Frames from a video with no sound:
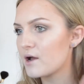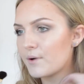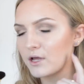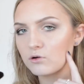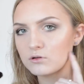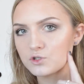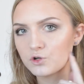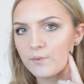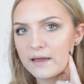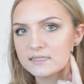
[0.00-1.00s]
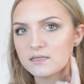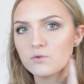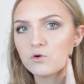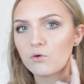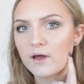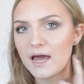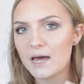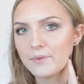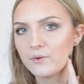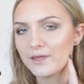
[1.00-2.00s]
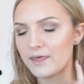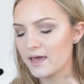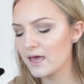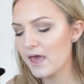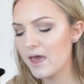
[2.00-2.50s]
up my contour a bit because I'm not quite happy with it.